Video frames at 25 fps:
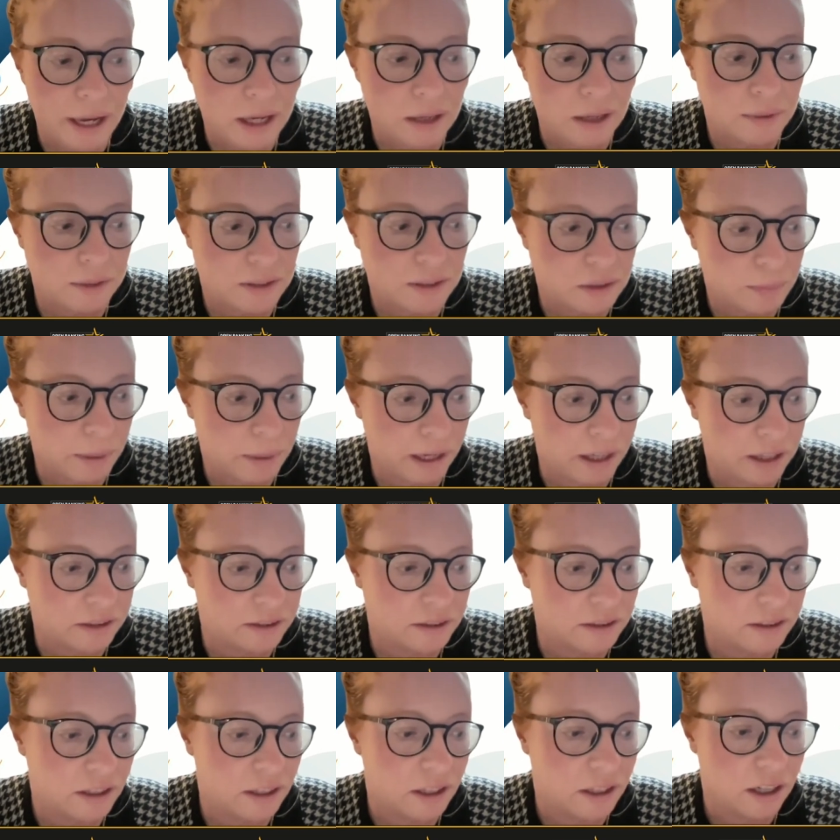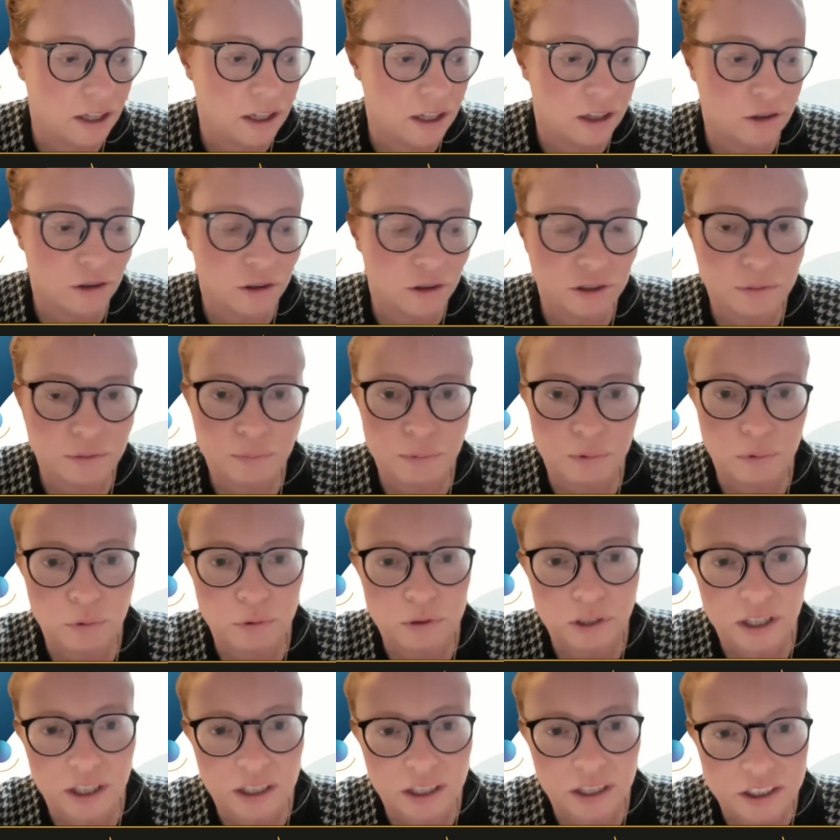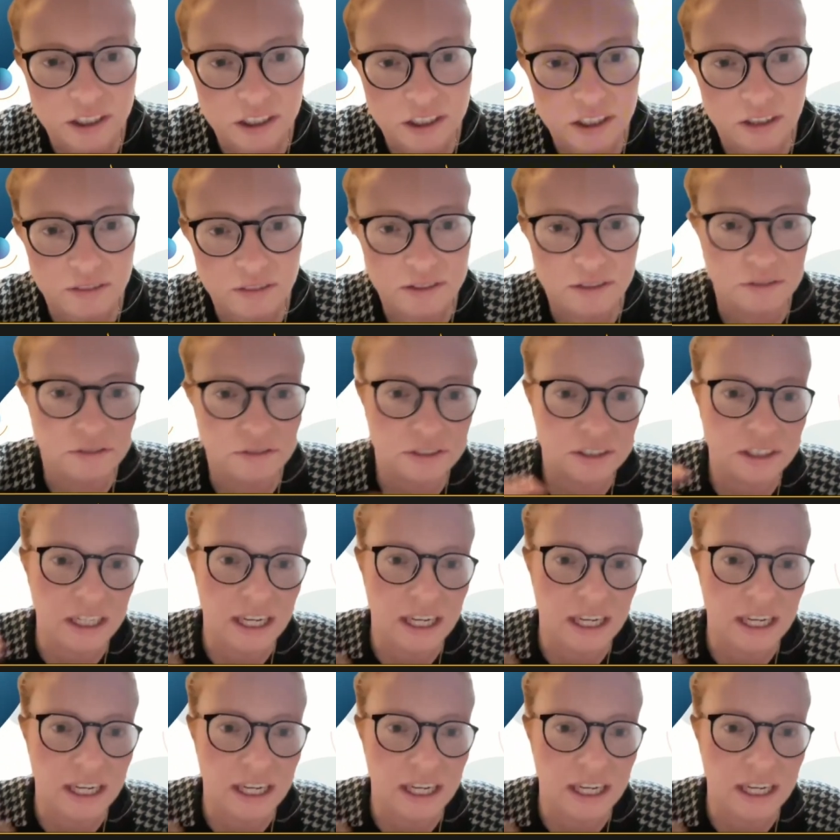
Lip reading: payment space, cross-border initiatives have